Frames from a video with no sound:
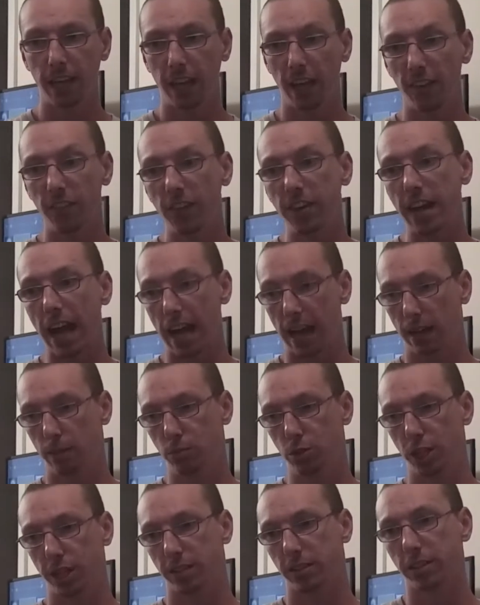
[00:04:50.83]
If an
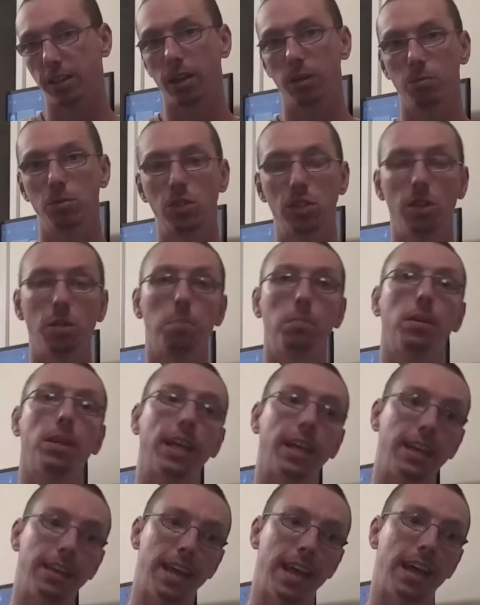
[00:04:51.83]
object comes into
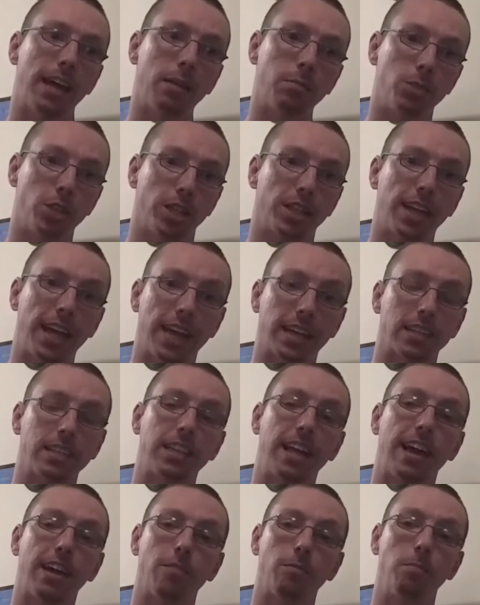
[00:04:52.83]
play, that object has
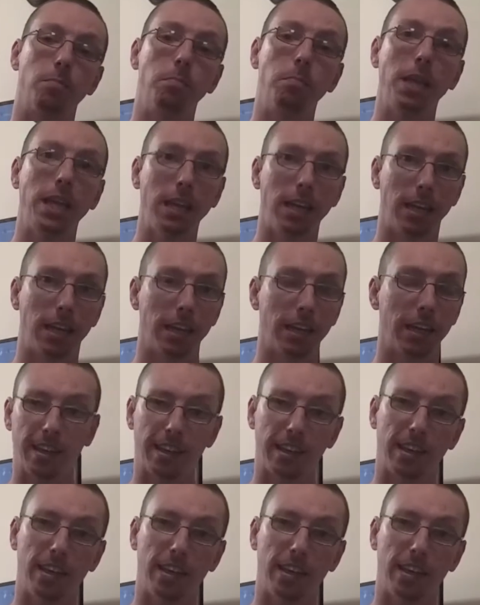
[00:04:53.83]
to have meaning.